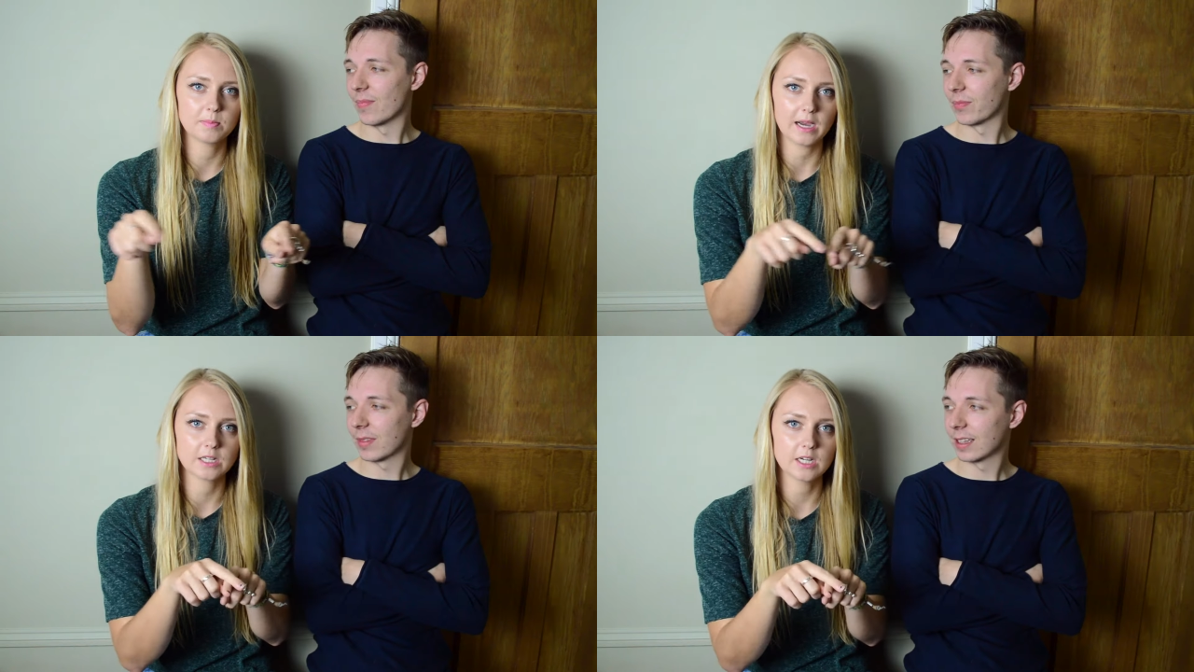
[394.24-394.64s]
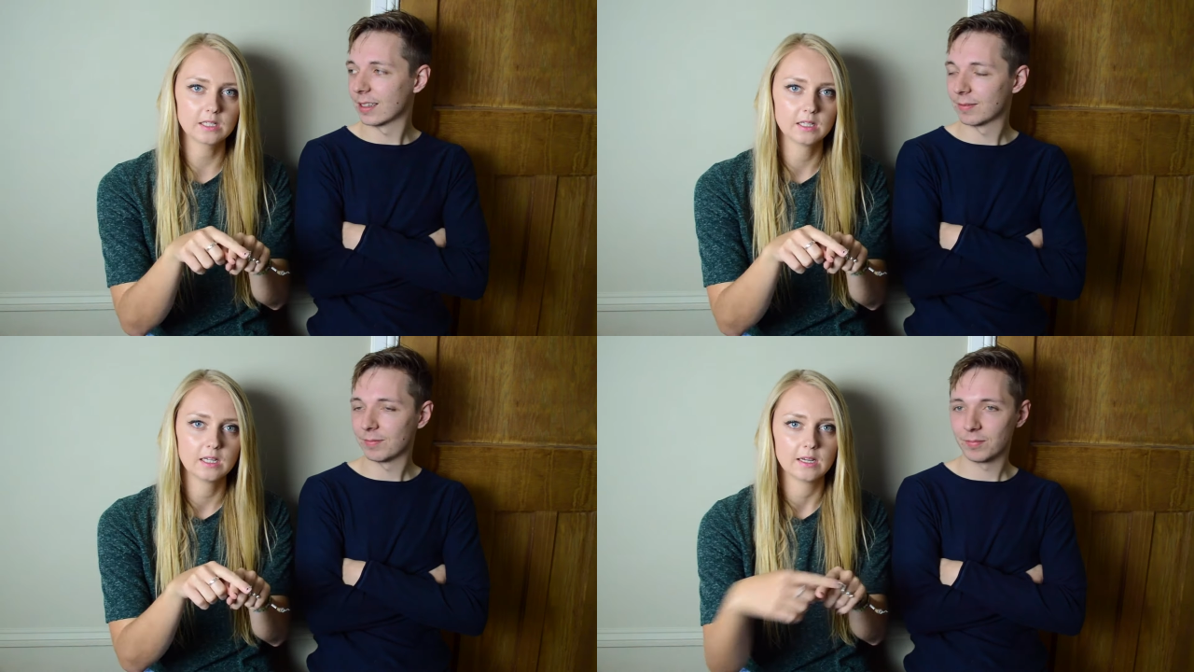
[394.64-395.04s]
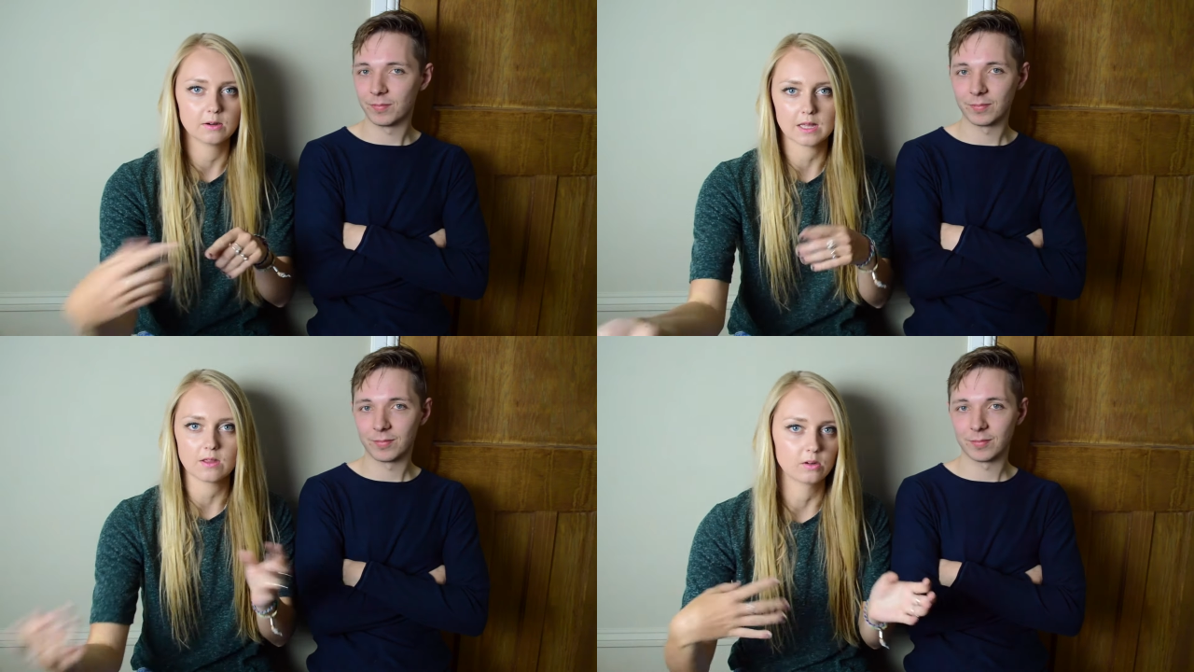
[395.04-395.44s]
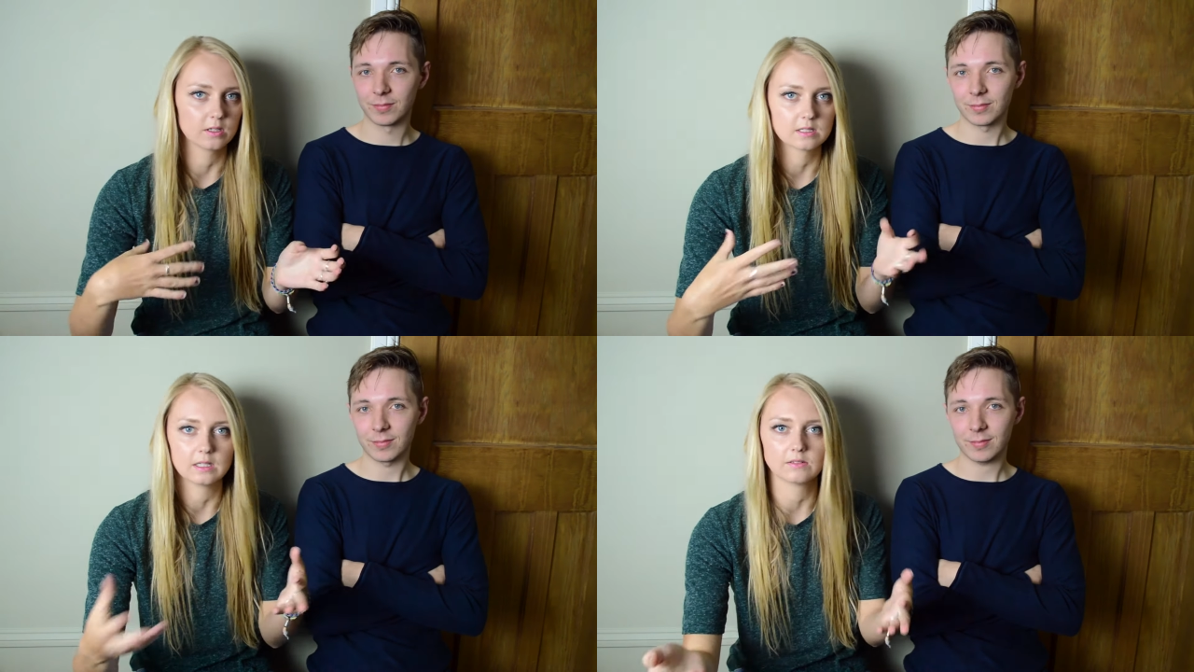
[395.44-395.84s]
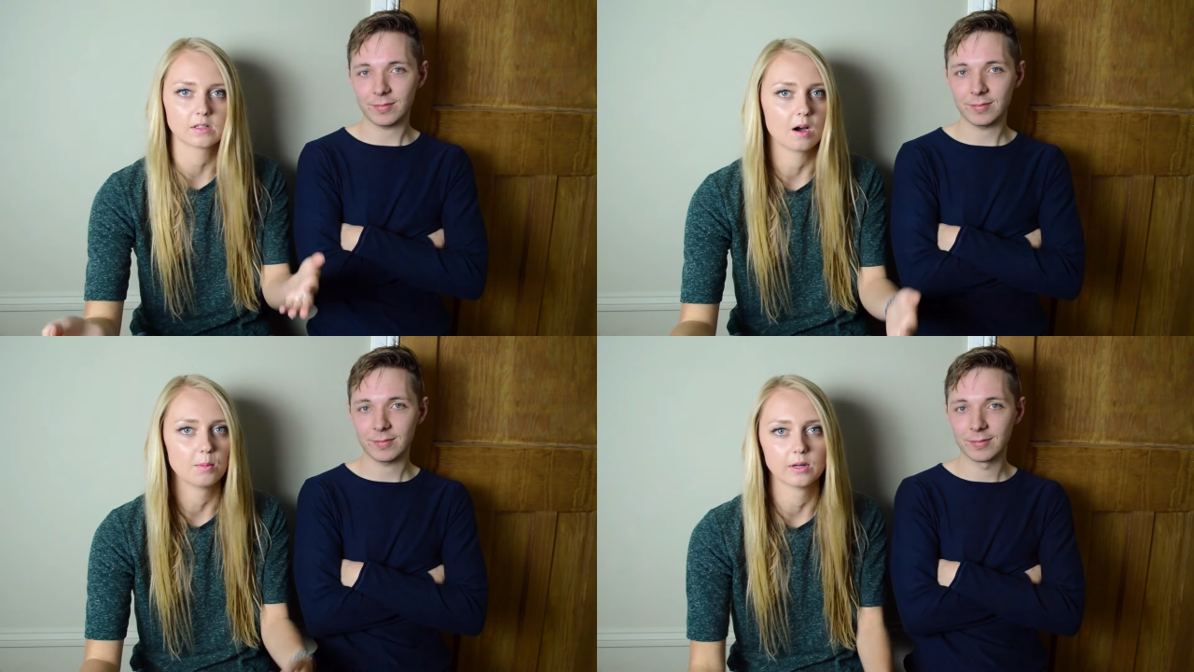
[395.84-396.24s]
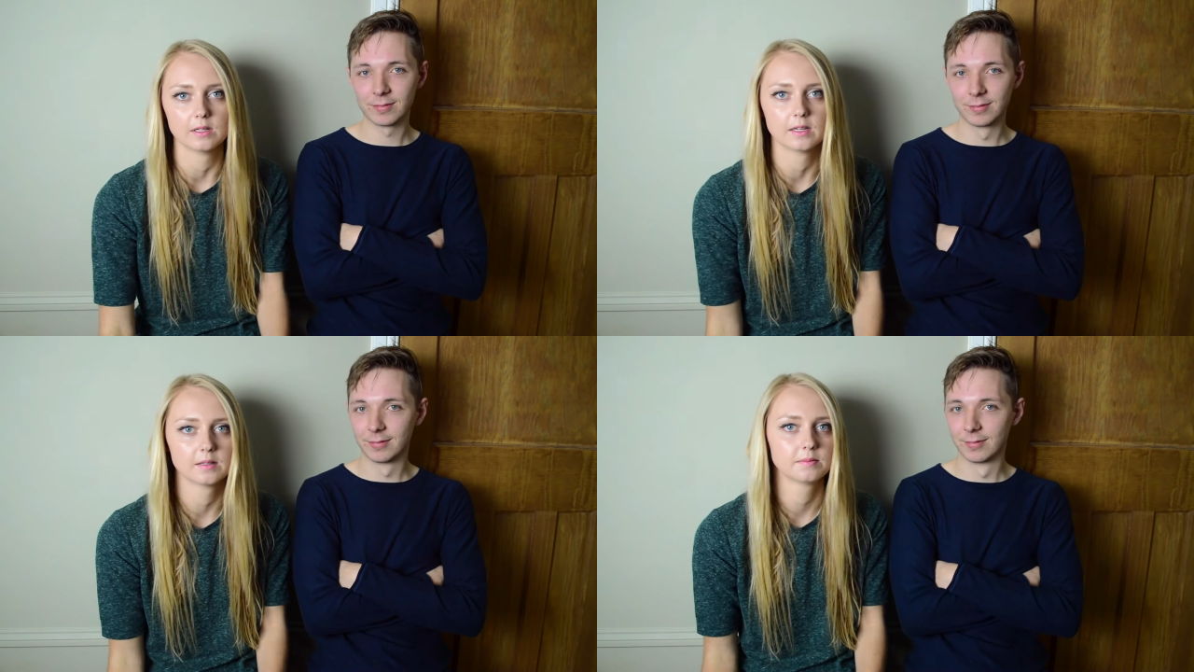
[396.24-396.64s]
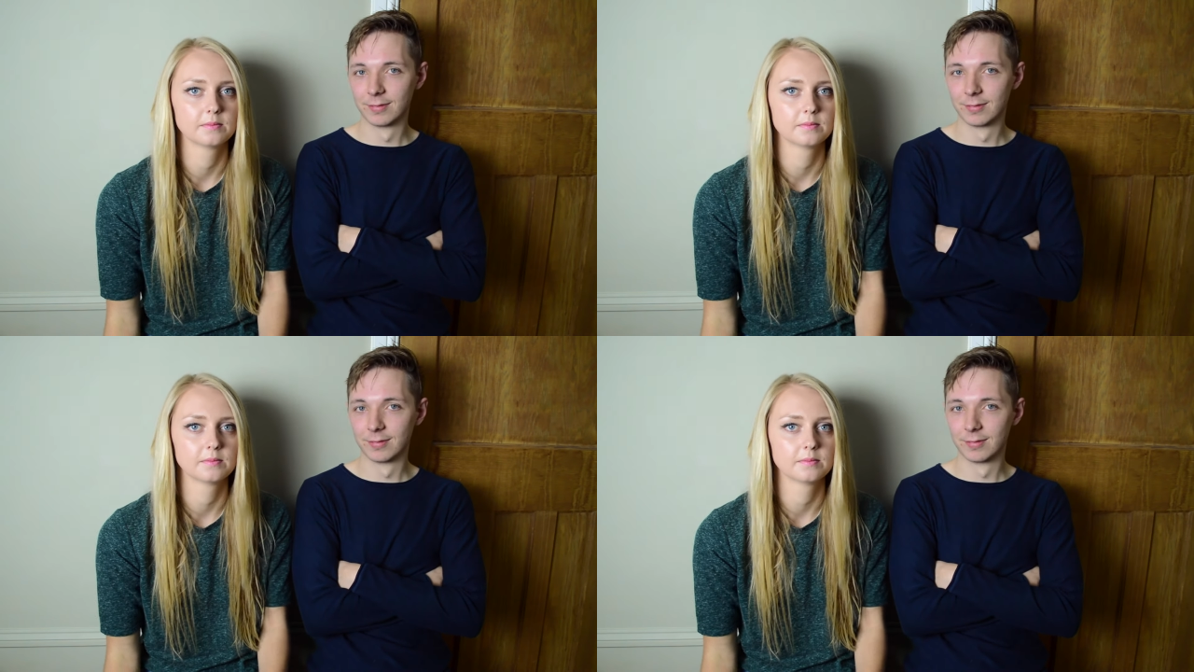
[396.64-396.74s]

Speaker 1: packaging, he'll take the yoghurts and leave the cardboard in there.